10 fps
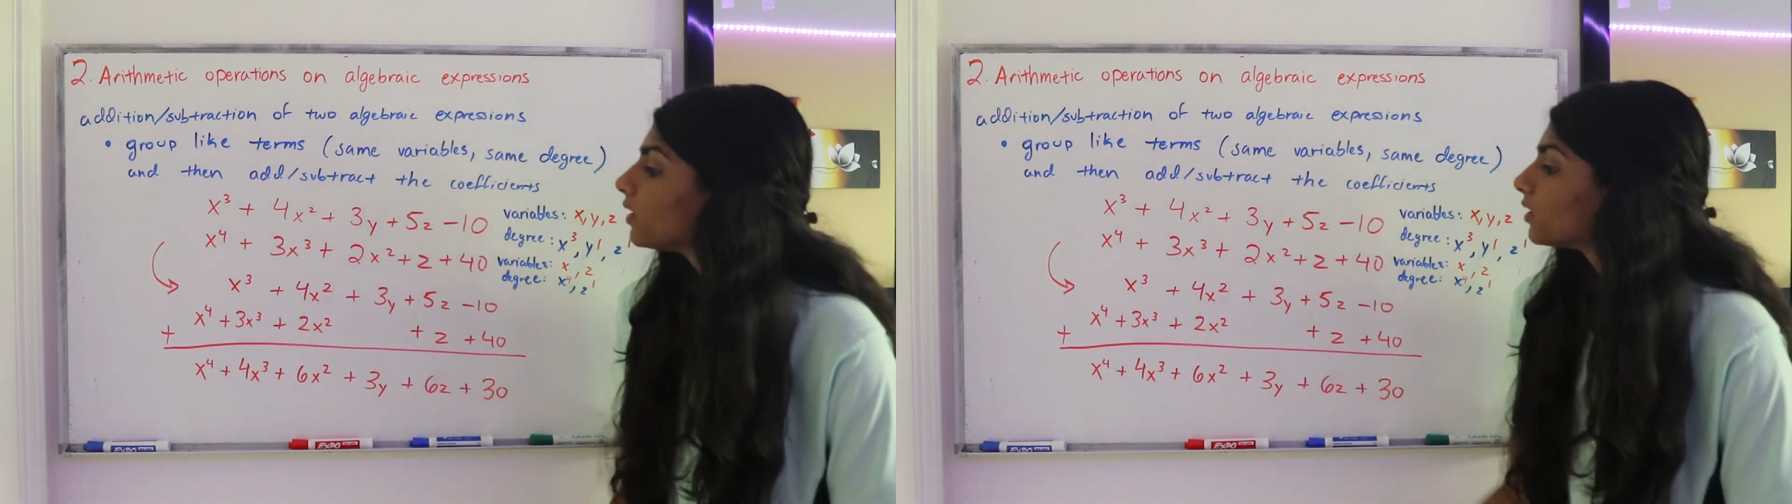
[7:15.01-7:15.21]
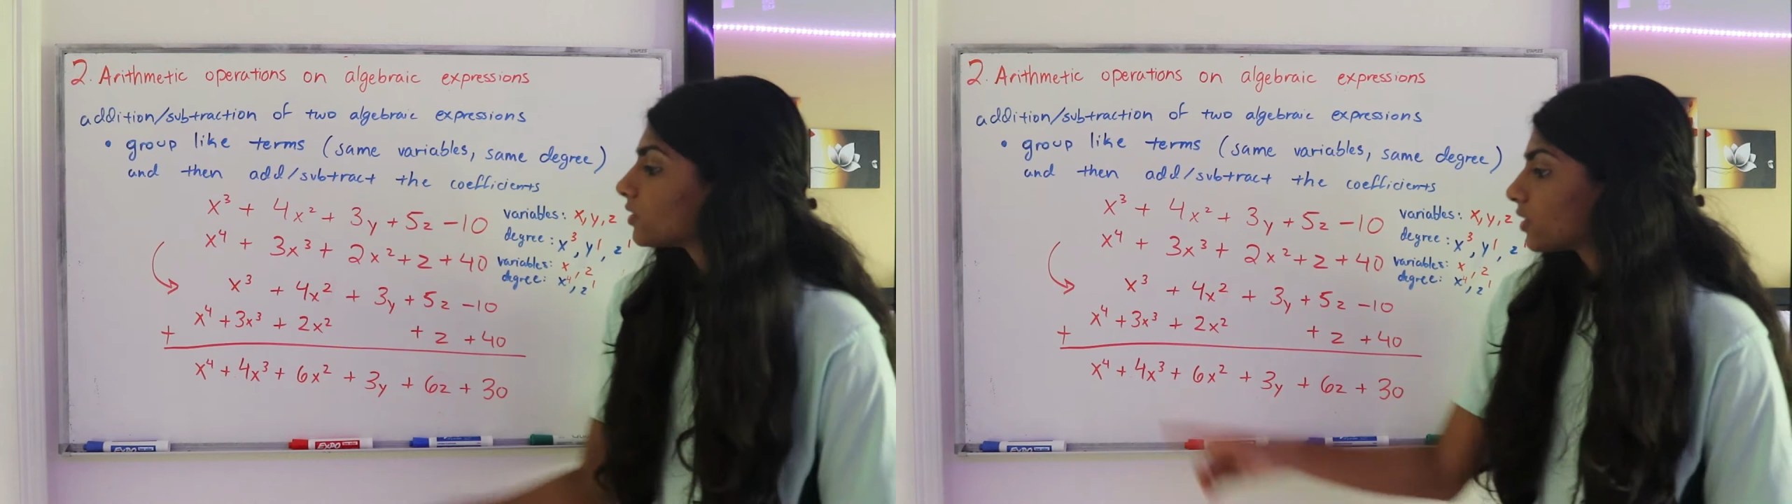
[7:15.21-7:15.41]

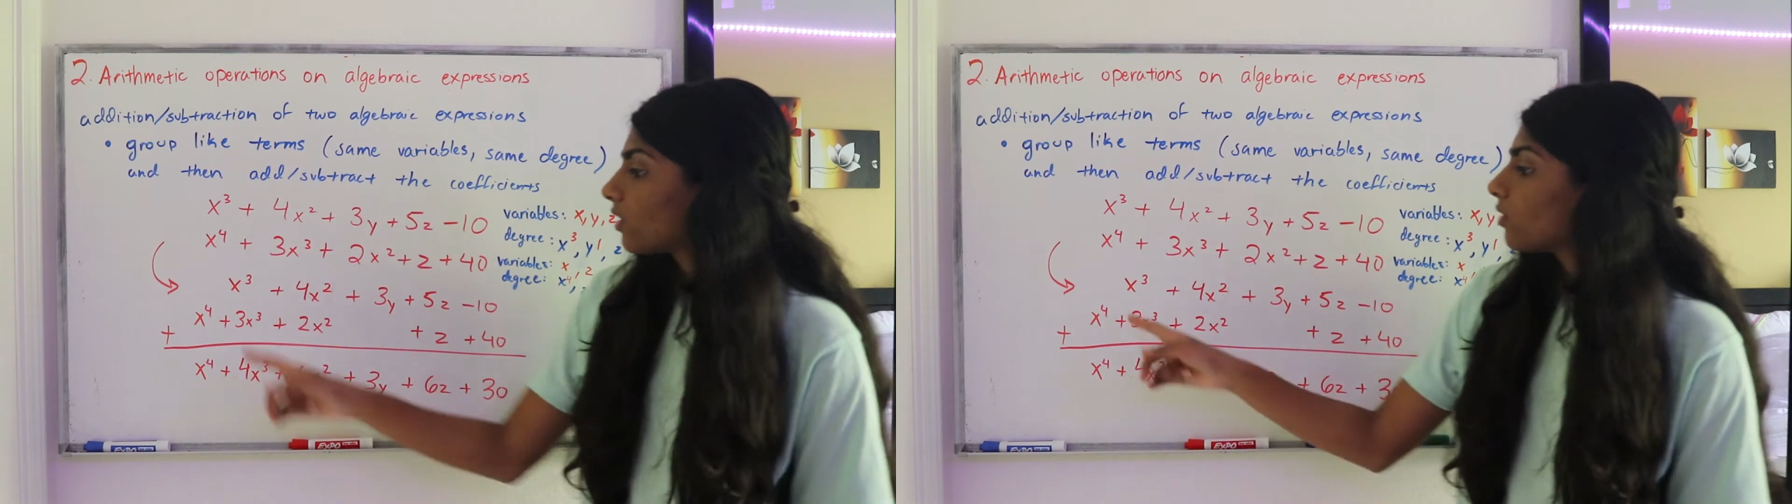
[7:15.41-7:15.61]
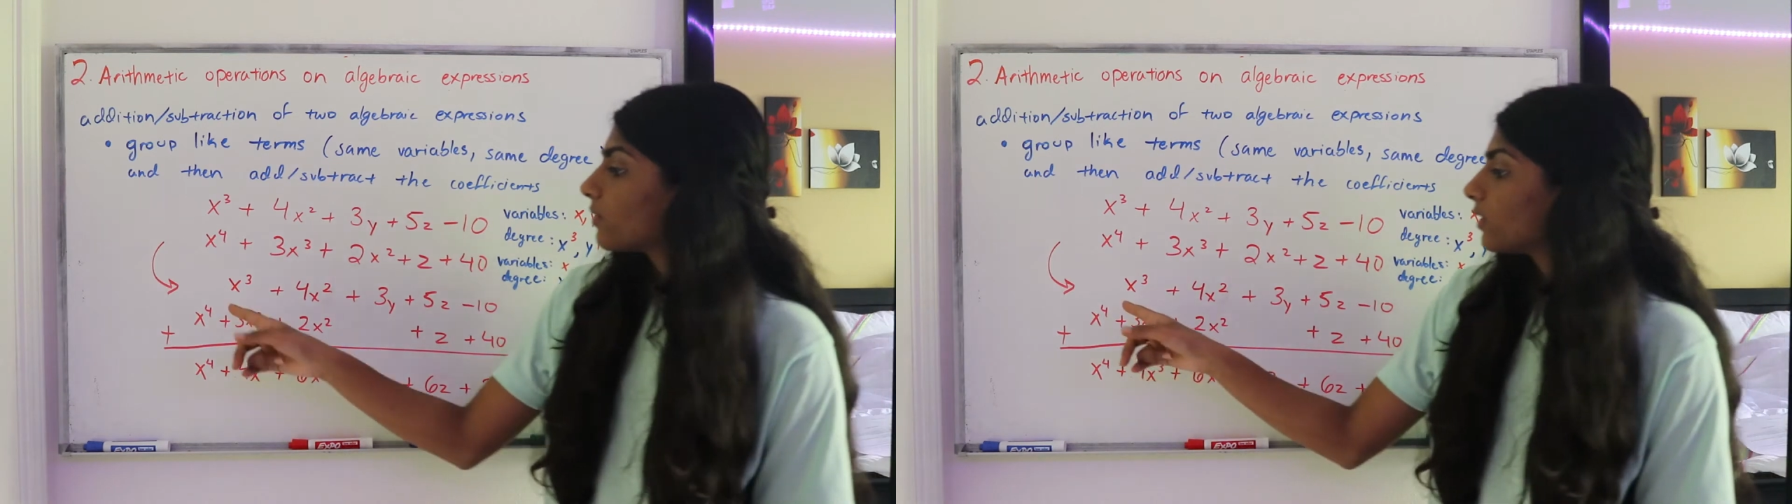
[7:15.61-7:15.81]

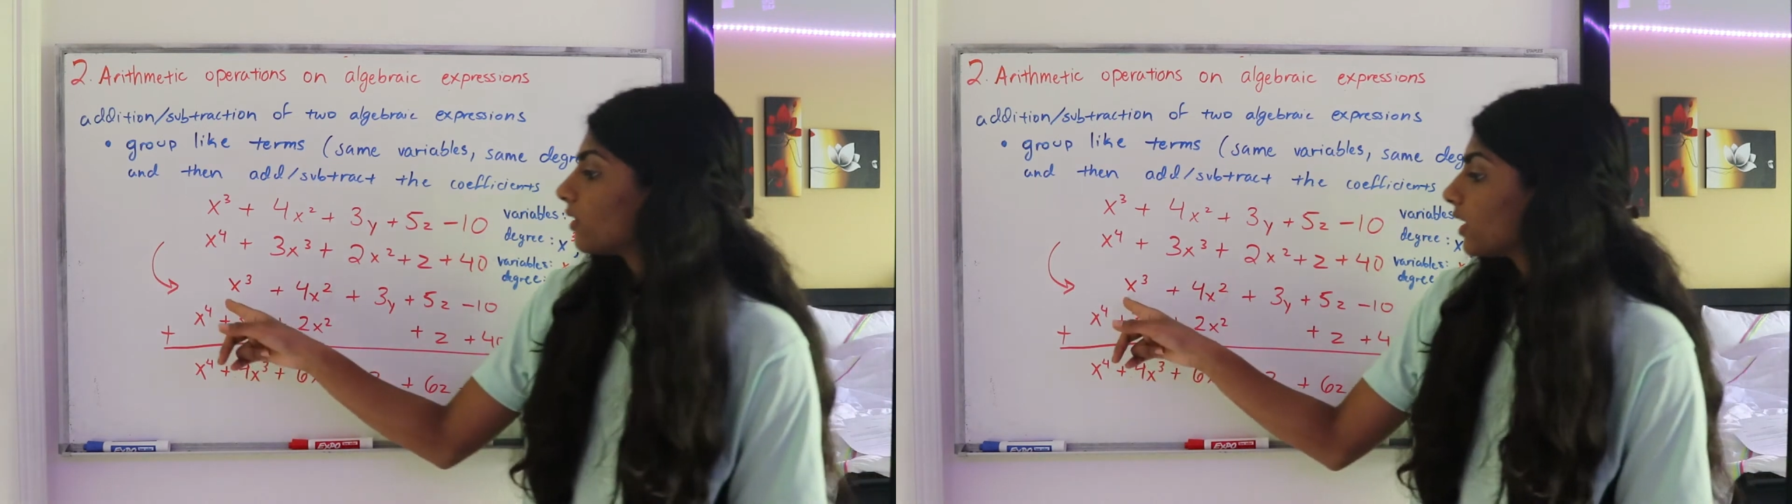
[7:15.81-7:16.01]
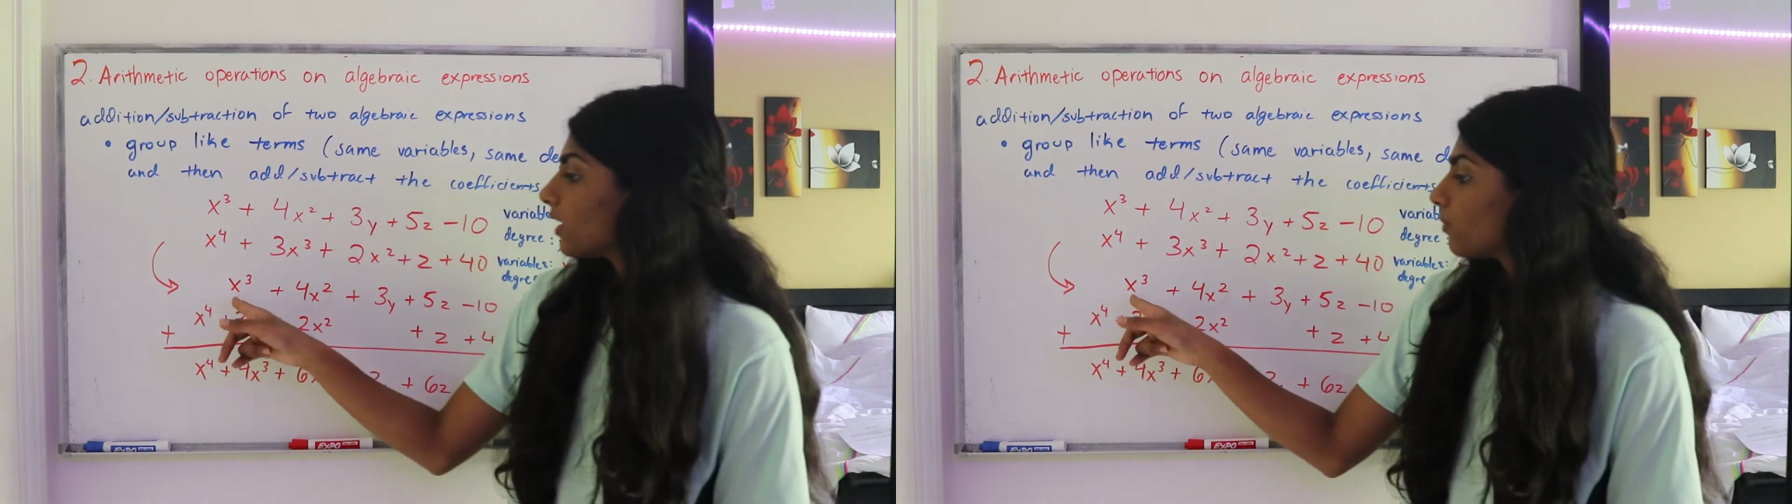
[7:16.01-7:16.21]
So if we look
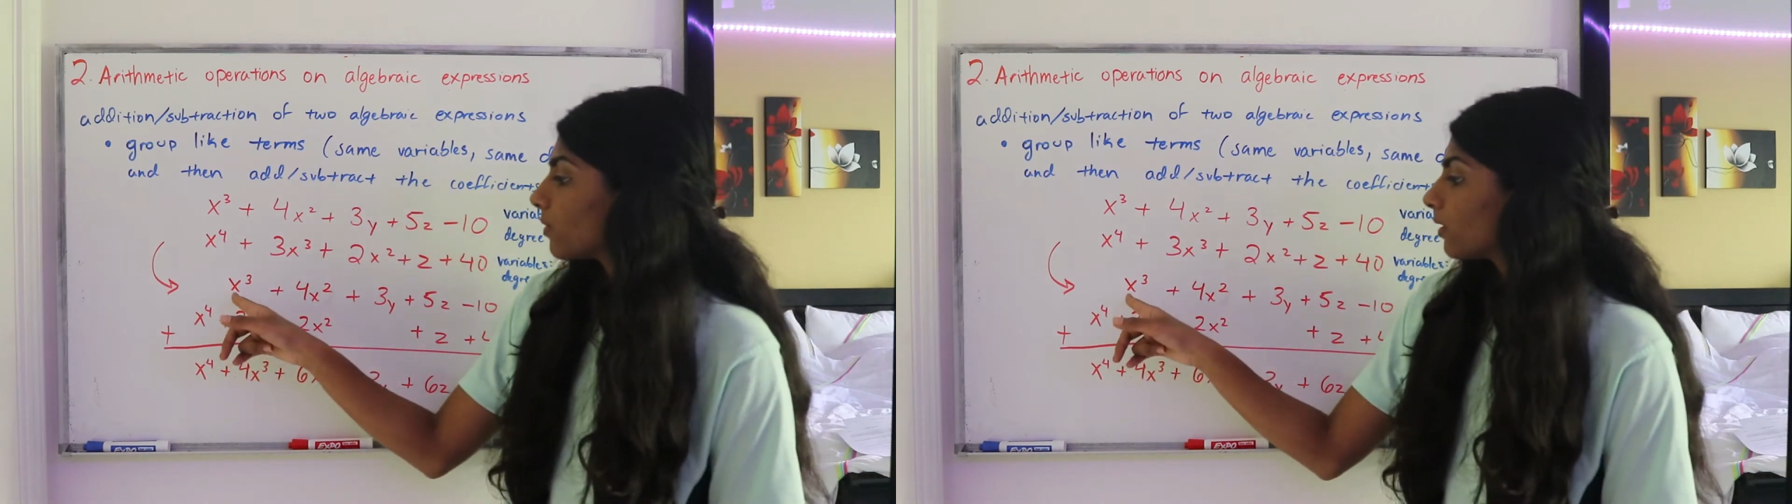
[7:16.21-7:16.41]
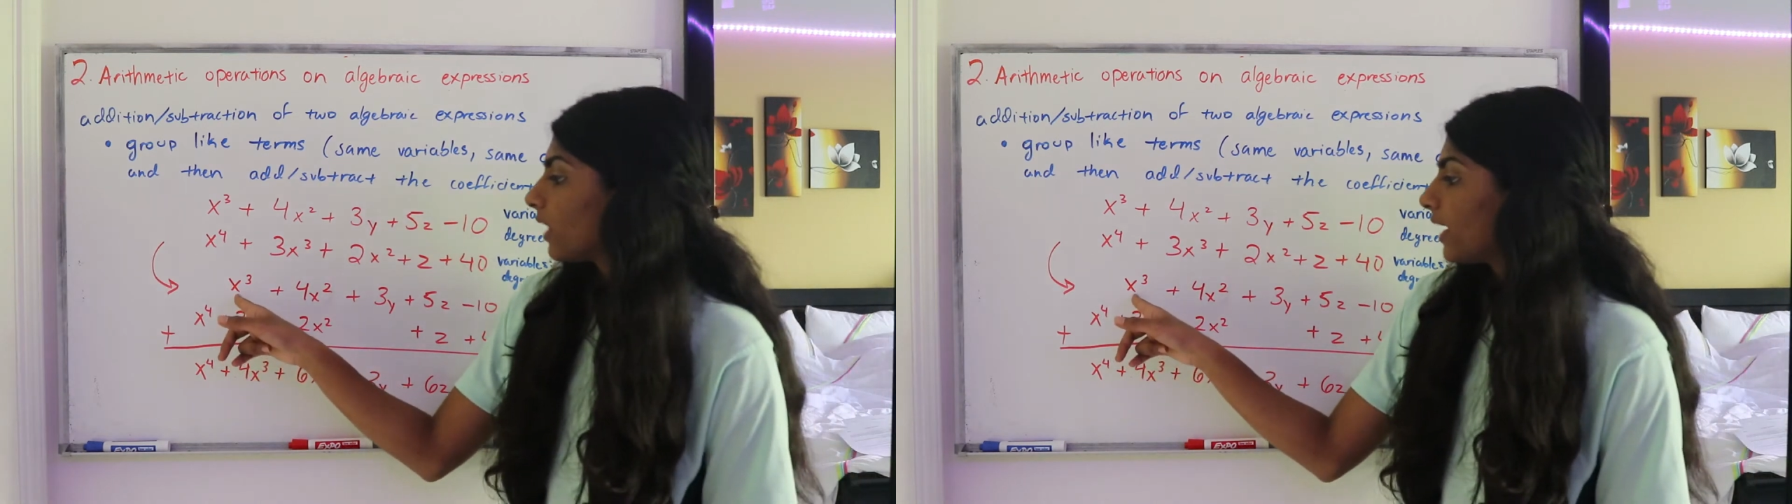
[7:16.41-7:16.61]
here,
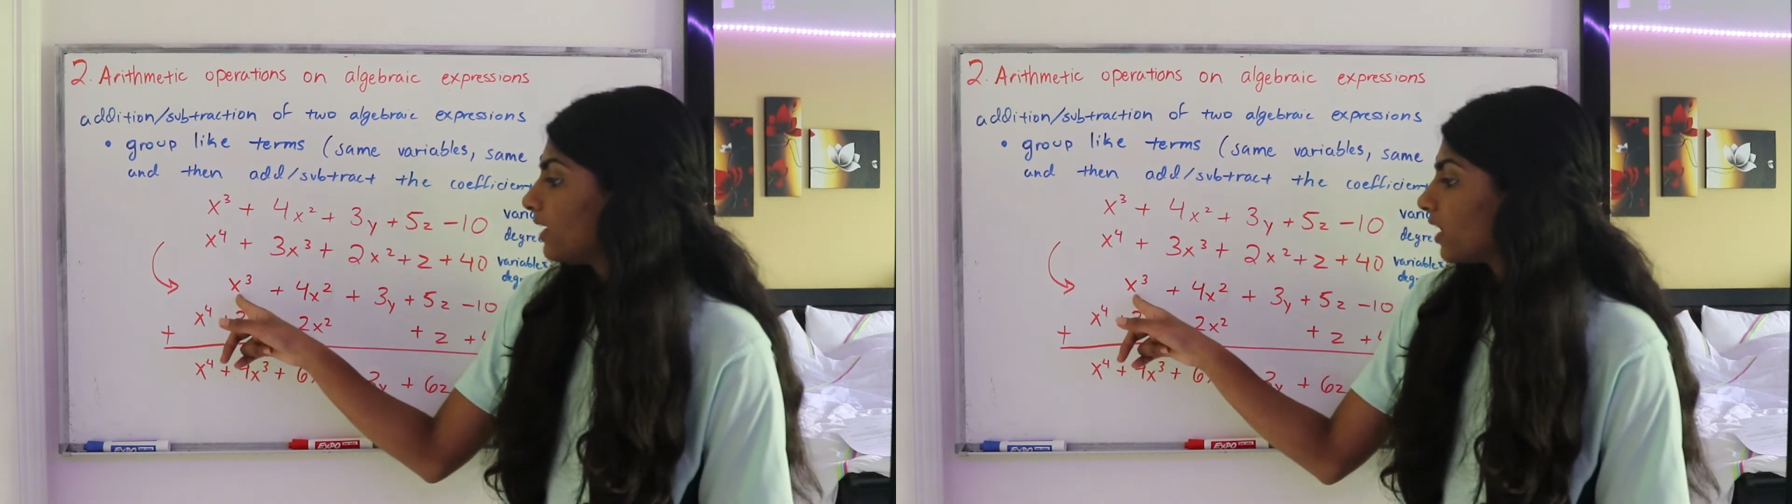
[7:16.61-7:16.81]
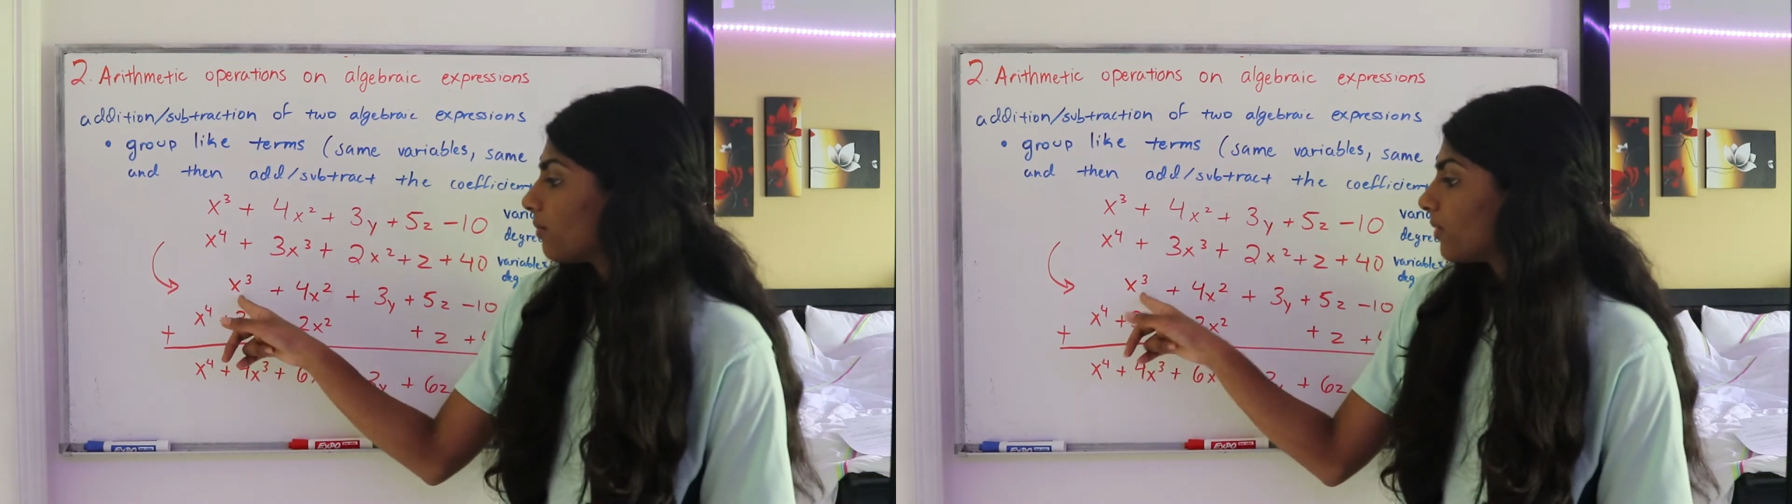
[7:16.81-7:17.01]
we're lining up